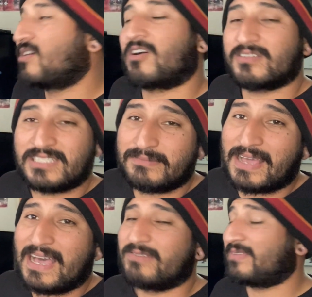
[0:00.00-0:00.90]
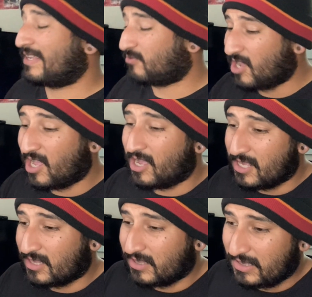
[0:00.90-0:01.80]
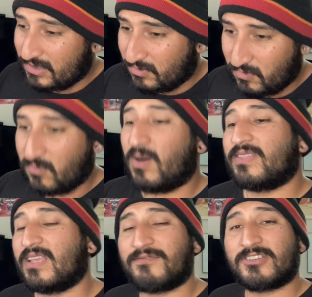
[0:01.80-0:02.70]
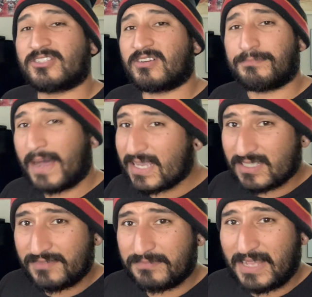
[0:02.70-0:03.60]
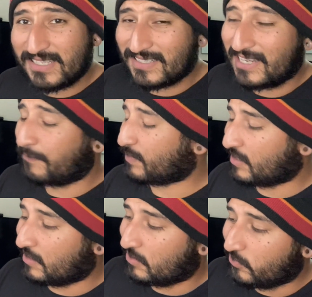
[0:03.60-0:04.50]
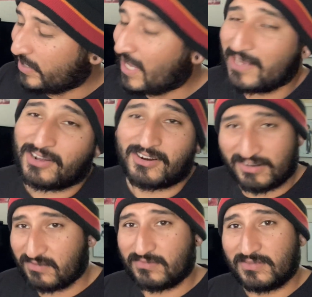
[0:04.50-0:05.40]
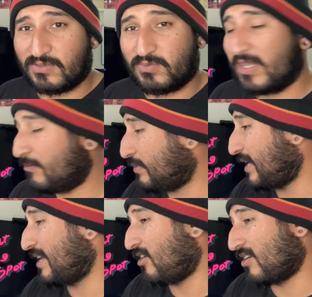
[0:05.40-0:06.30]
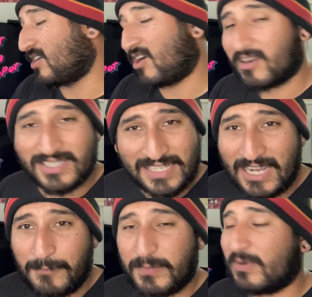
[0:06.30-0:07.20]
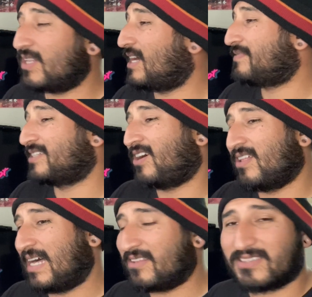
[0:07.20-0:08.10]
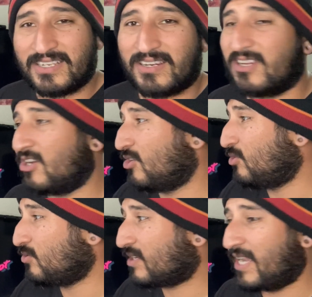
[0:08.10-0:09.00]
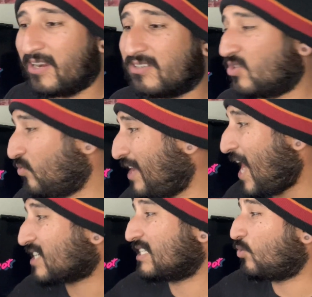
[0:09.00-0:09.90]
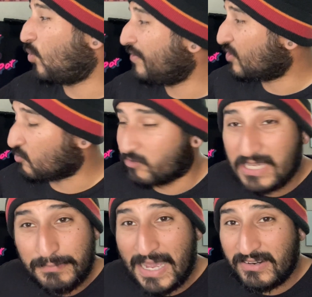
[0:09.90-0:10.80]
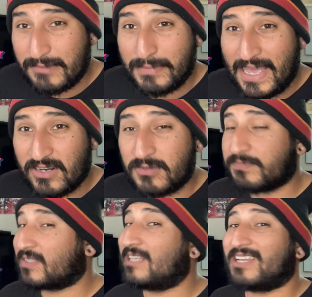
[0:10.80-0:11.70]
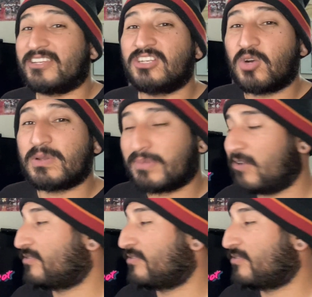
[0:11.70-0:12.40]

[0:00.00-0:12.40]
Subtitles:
our team had. Like, one thing for sure, a positive from last night, we had heart. We played our hearts out. We left it all out there. Who cares? We actually won the rebounding battle. That's how you know we played with